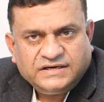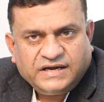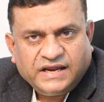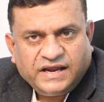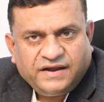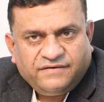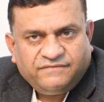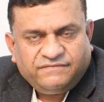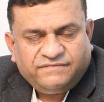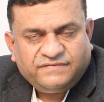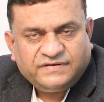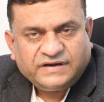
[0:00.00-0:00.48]

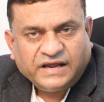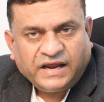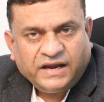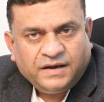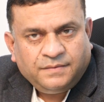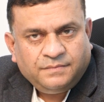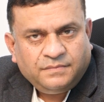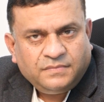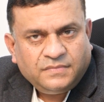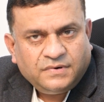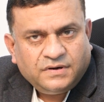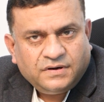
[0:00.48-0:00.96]
have
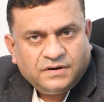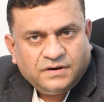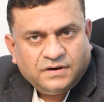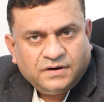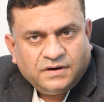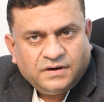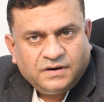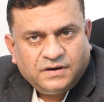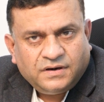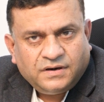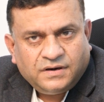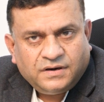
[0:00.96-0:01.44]
time
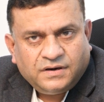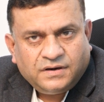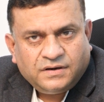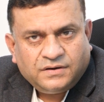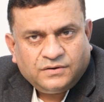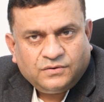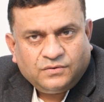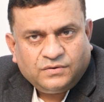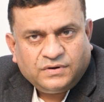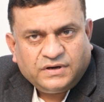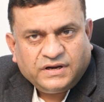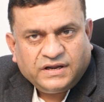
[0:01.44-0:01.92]

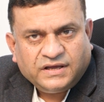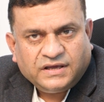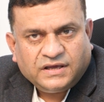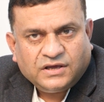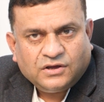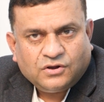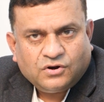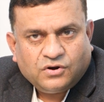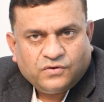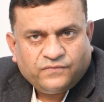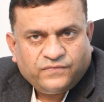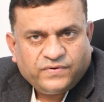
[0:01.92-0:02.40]
to take
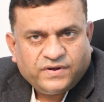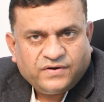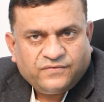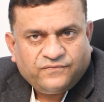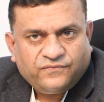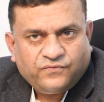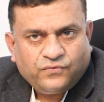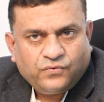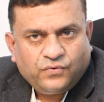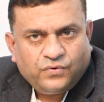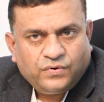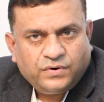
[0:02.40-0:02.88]
care of her
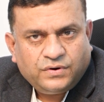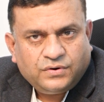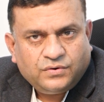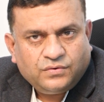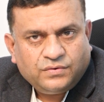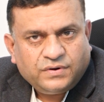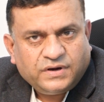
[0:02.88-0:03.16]
food,